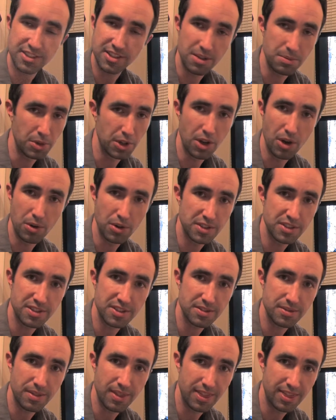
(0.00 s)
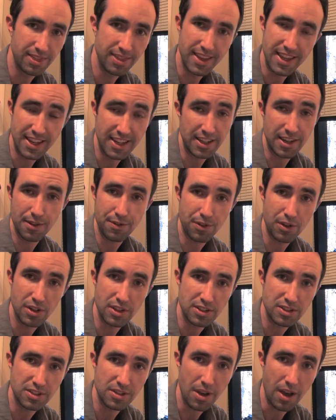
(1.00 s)
seem to notice any
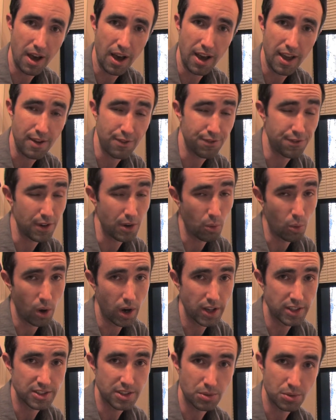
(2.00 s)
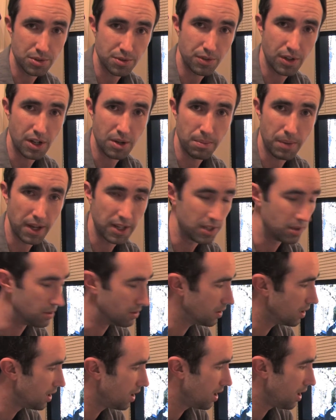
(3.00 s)
difference. If it was, it was very
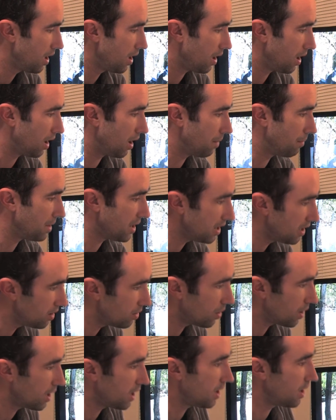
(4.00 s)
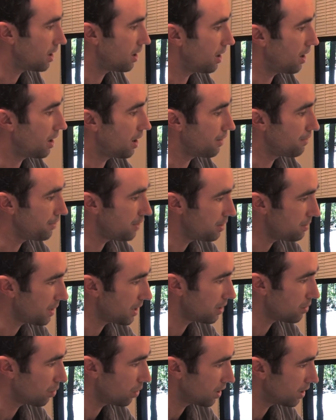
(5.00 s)
minute. But anyway, if
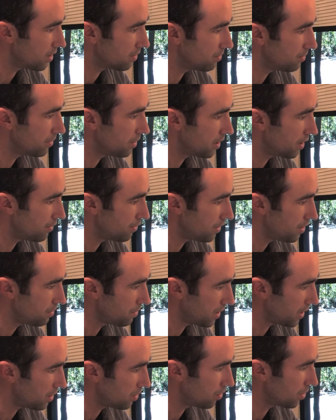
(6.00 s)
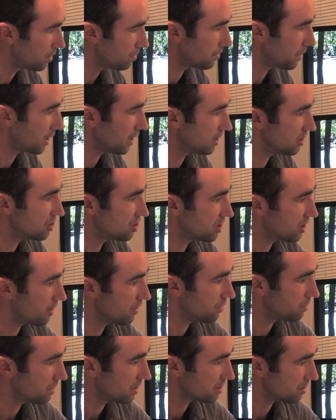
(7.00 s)
anybody wouldn't mind just
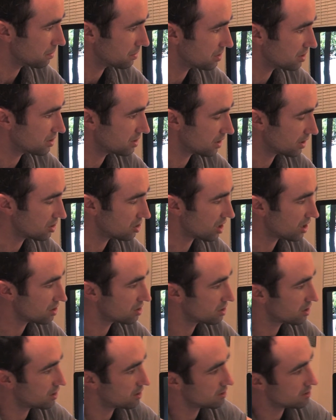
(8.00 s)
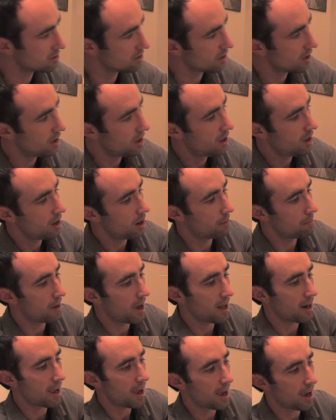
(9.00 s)
giving me some suggestions
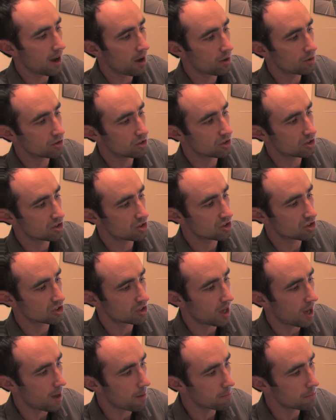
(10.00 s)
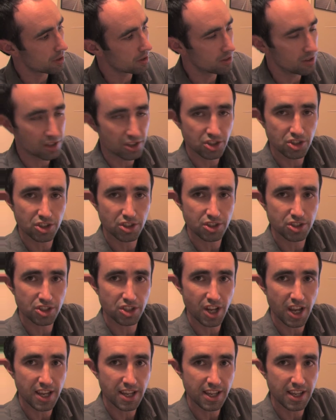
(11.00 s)
about how to stop this
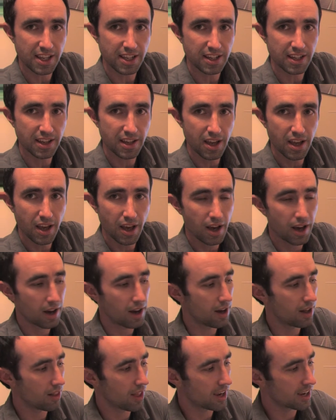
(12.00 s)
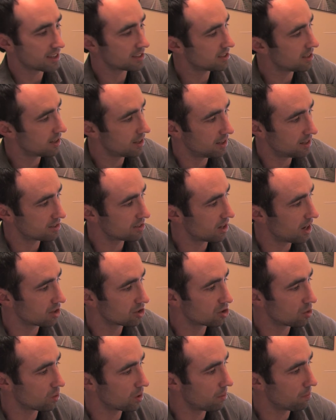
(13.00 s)
shaking. Like I said, it's
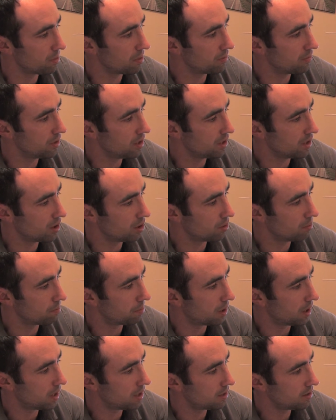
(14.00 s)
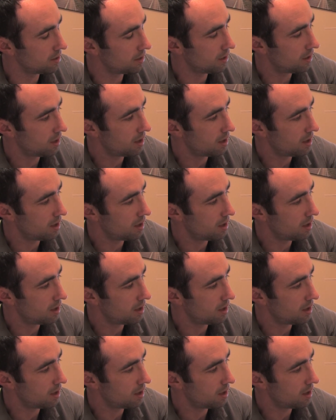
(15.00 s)
not showing up in the video, but